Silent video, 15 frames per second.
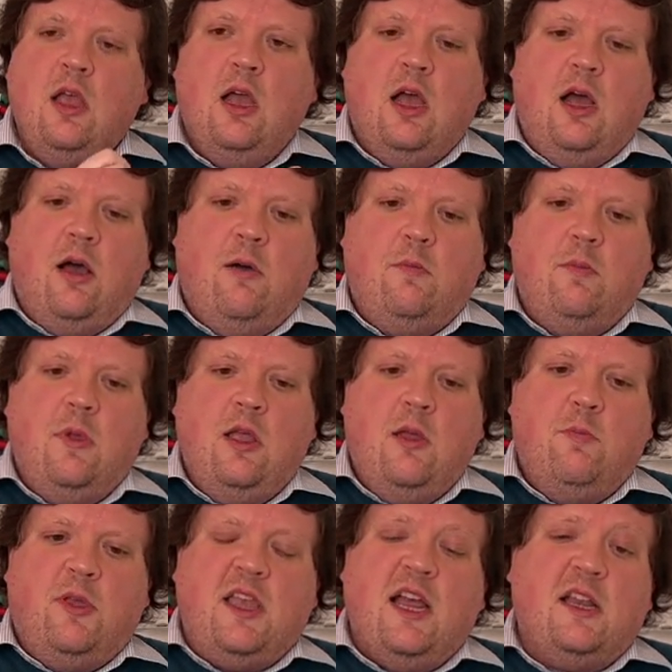
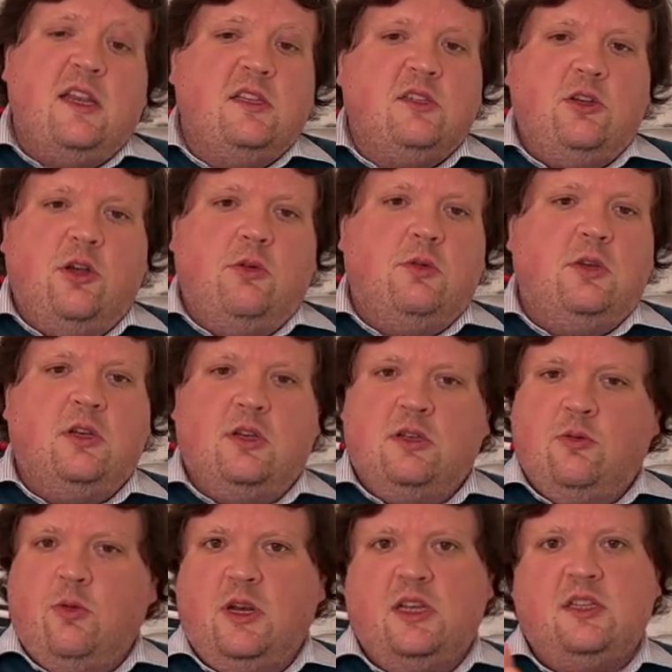But that is, you know, to
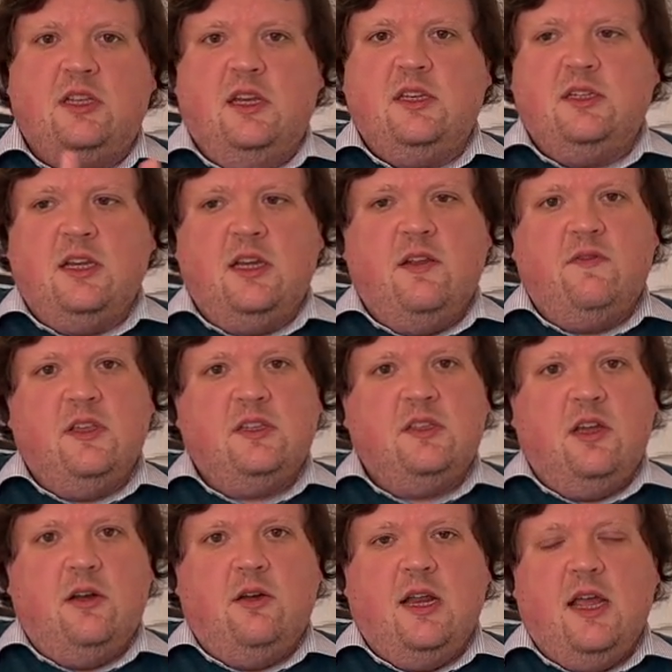what extent is any of this
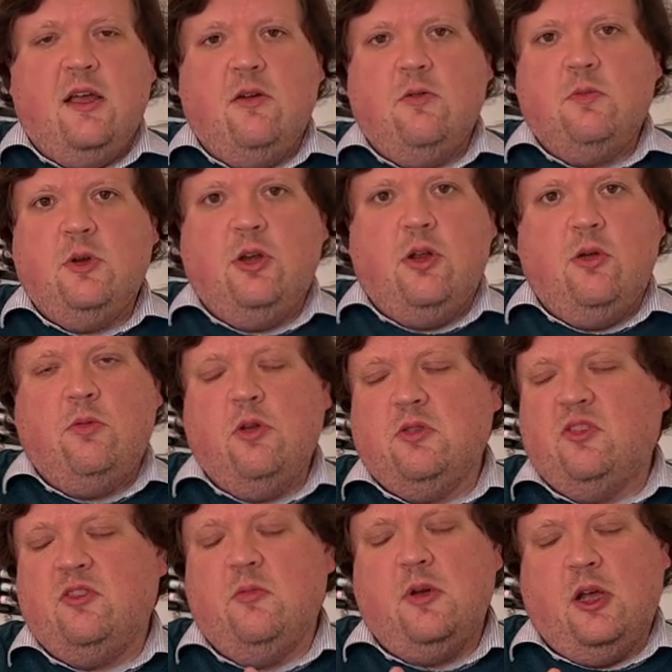done now? You know, not
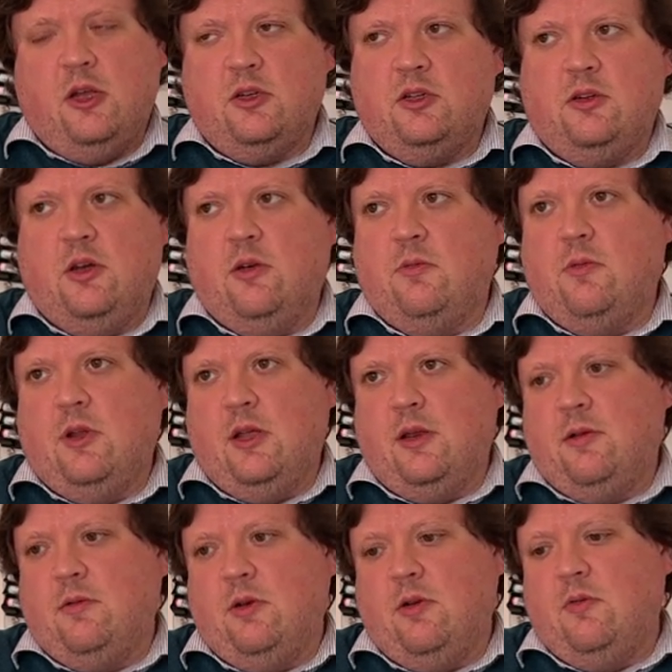so much, you know, like,
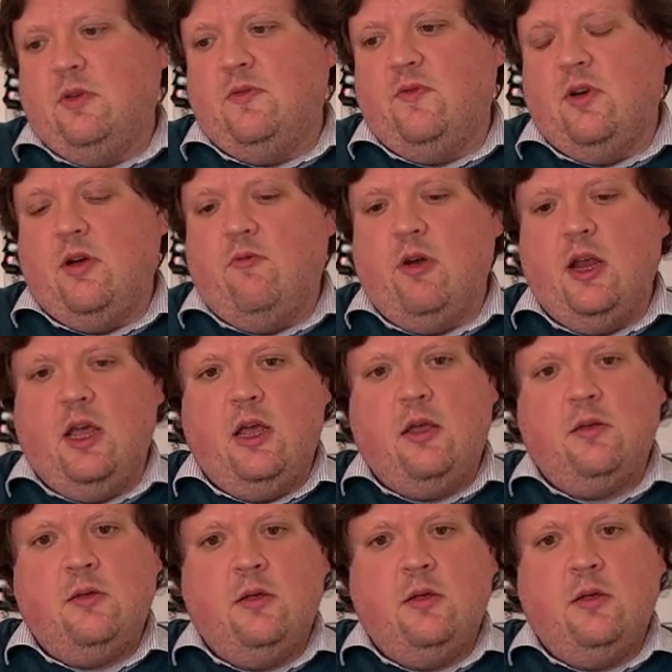you know, it's very rare.